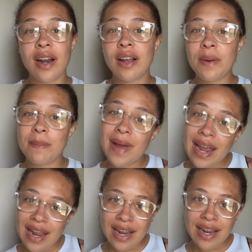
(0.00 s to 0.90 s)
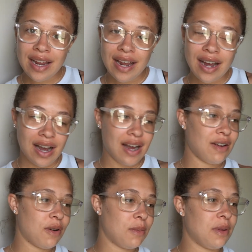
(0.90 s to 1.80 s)
a good May. I
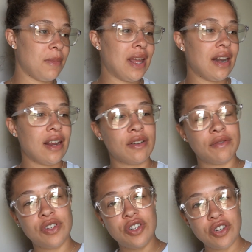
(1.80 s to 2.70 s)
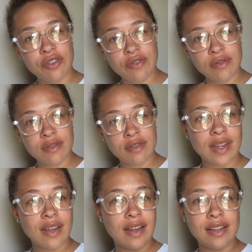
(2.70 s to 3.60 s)
hope the beginning of June
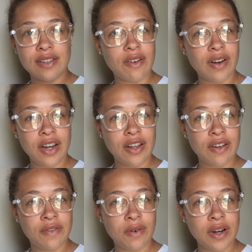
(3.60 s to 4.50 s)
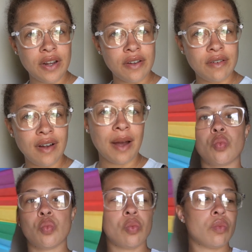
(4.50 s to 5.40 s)
is already good for you.
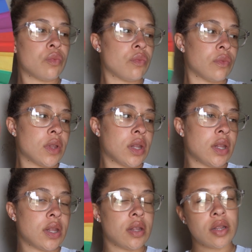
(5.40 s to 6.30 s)
Happy Pride Month.